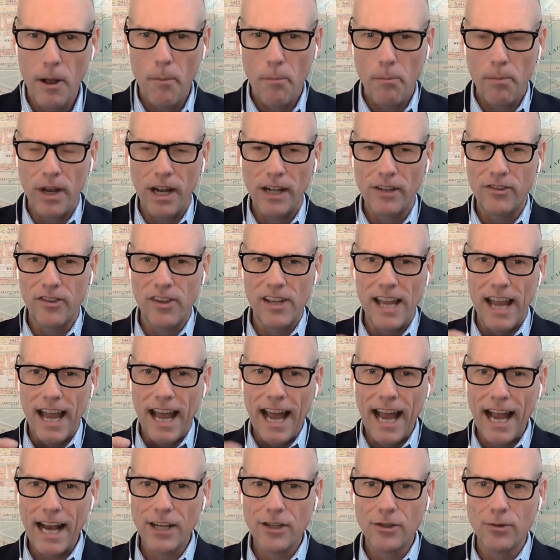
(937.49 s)
But it's the
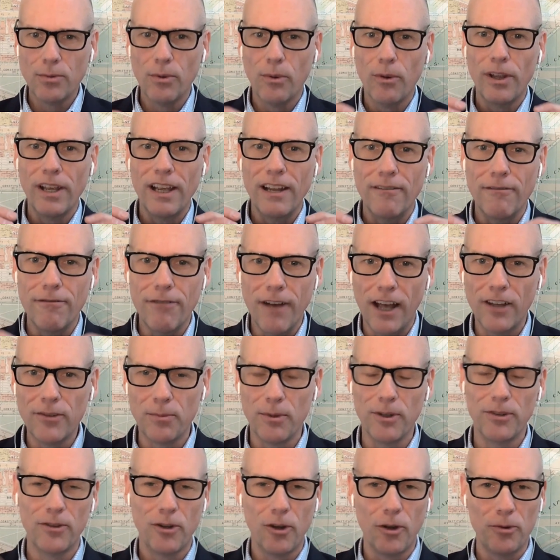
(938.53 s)
actual
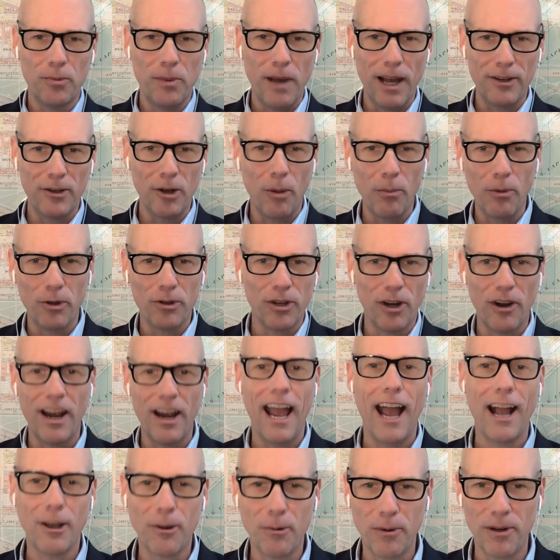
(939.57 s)
investments, goes back to almost our
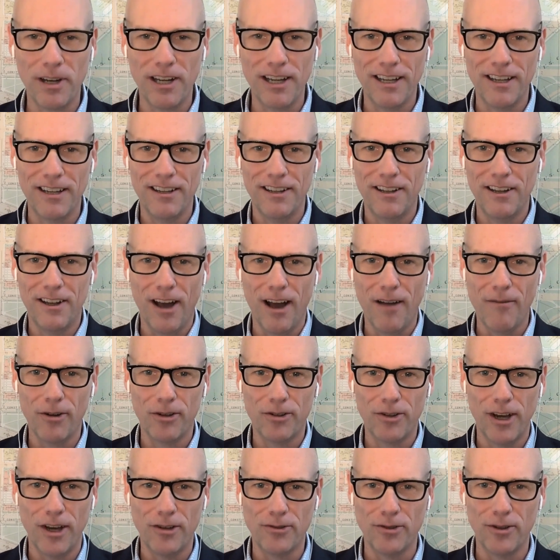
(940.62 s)
equity
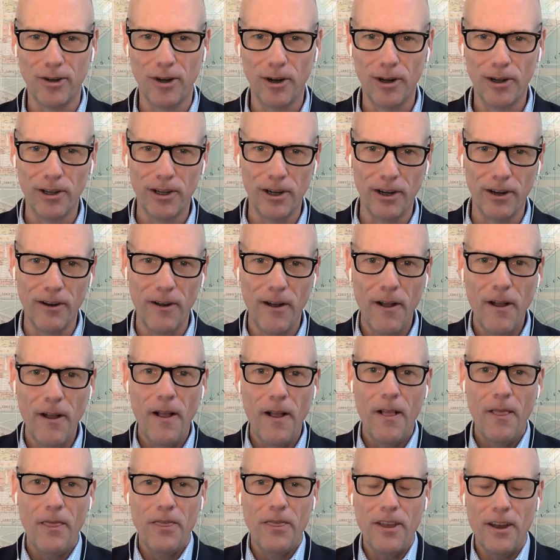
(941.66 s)
conversation earlier,
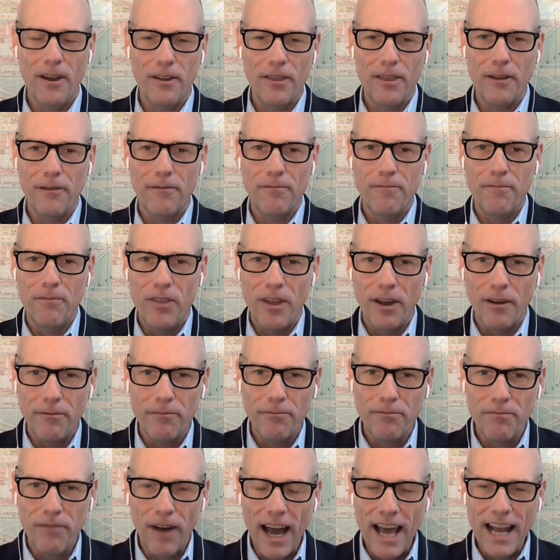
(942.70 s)
the
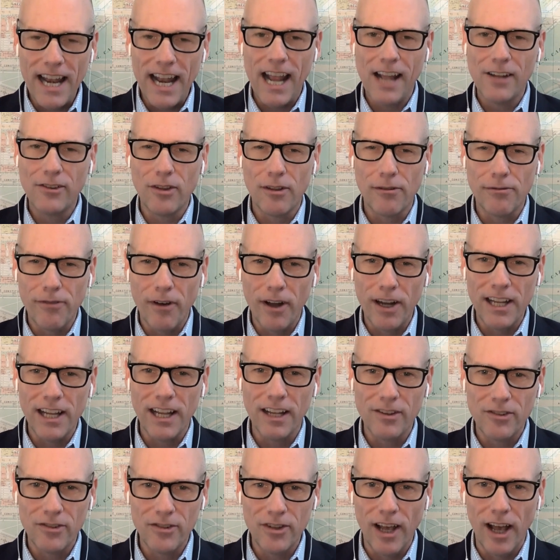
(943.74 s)
finance, the funding
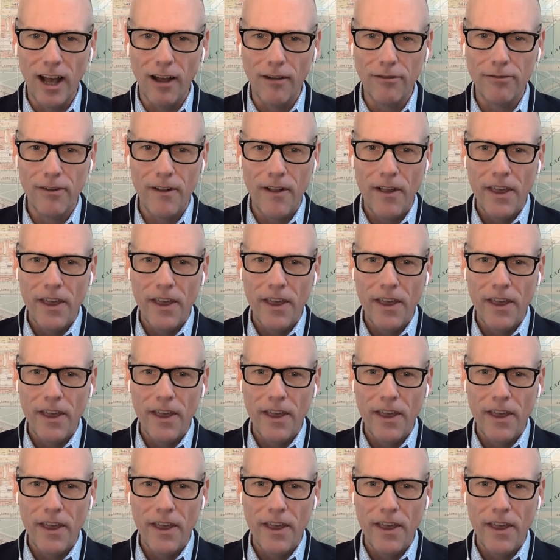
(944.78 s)
itself,